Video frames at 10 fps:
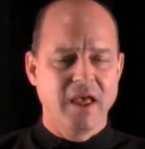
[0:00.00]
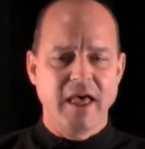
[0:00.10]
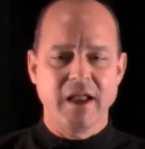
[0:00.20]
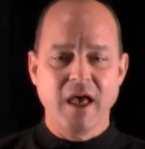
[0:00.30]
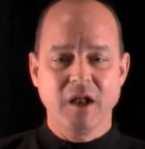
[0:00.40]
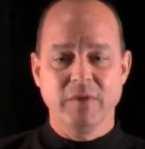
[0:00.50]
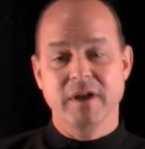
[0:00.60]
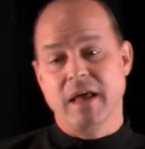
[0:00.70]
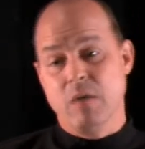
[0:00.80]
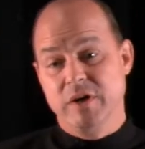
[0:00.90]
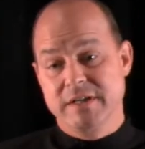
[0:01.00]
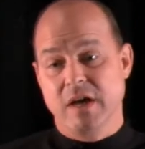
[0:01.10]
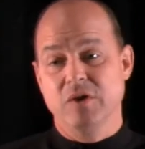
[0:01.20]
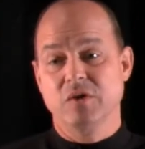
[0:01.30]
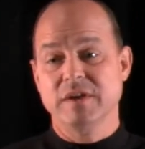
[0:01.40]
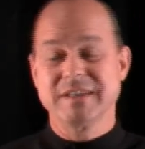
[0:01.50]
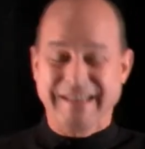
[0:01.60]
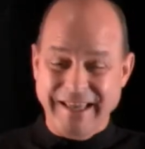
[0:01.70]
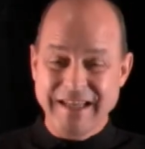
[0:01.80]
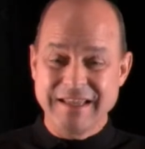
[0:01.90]
An element, I want to tell you, is
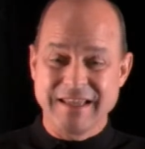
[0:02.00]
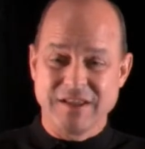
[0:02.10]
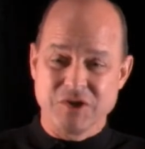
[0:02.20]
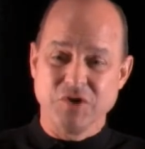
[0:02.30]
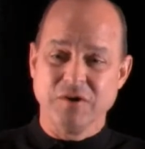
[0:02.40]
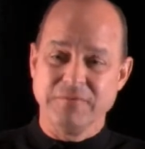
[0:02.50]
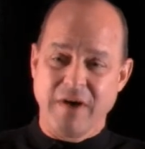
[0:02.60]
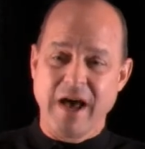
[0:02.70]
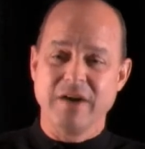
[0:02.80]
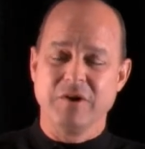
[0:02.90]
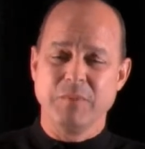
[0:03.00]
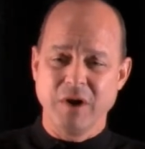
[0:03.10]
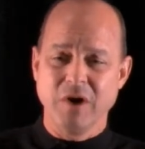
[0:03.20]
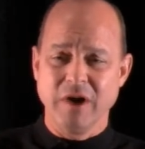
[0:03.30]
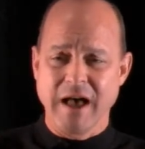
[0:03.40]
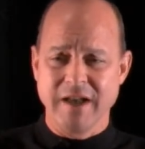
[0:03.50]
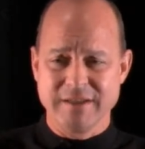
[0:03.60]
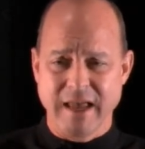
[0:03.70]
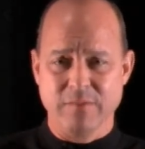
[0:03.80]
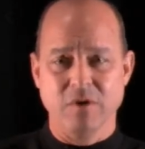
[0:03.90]
anything that you're going to find on the periodic
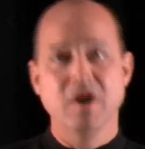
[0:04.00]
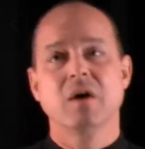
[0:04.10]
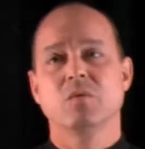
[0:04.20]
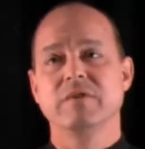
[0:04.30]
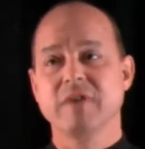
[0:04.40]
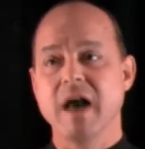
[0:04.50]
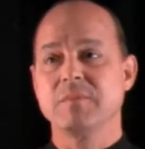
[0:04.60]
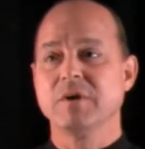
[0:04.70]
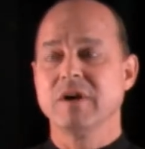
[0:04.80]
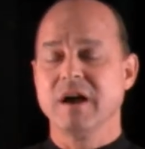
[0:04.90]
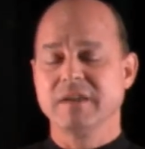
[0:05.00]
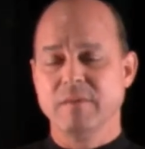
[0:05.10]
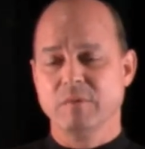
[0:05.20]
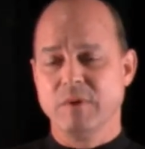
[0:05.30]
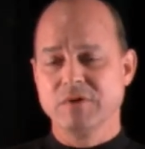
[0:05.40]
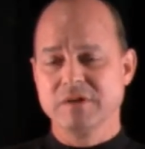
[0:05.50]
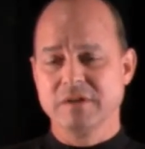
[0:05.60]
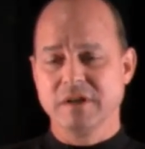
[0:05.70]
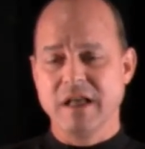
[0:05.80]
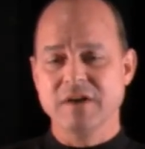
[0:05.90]
table. We've got a periodic table posted
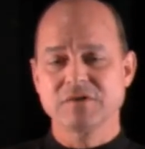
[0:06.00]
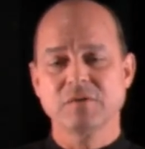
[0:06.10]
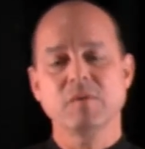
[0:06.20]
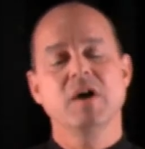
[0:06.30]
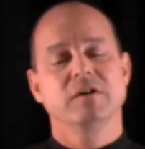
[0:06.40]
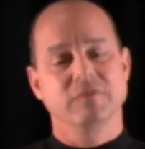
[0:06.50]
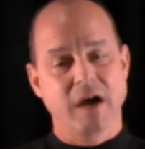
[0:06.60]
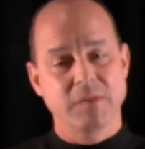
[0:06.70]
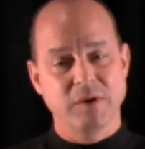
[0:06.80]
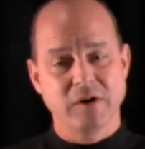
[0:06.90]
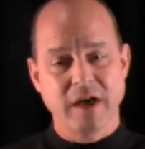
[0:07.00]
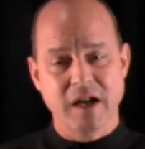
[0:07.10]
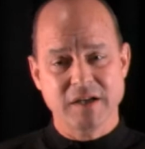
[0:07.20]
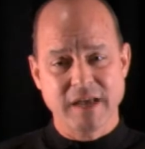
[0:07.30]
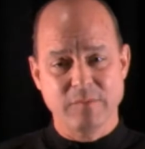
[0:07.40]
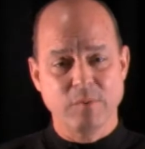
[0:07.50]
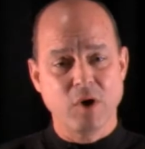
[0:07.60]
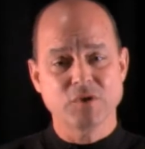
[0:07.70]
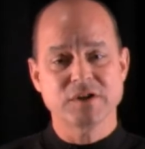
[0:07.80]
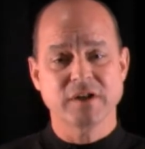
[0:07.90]
in the classroom. You've got a periodic table
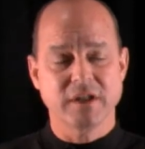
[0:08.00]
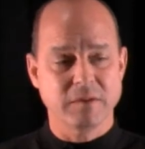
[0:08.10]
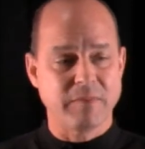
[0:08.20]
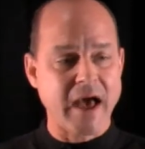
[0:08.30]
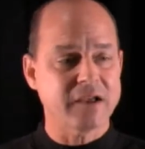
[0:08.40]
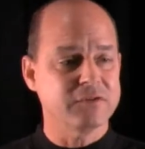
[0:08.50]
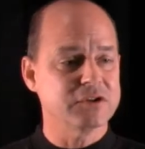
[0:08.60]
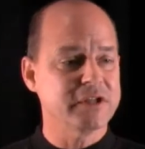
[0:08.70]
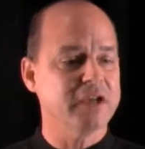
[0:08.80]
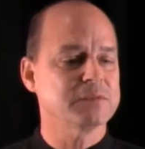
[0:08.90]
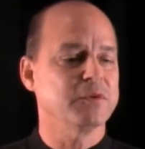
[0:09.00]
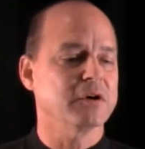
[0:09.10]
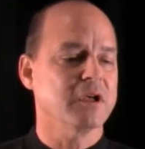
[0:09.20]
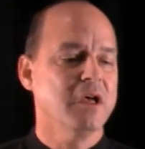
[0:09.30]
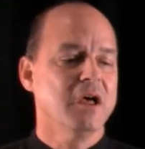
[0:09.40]
posted in the back of your textbook.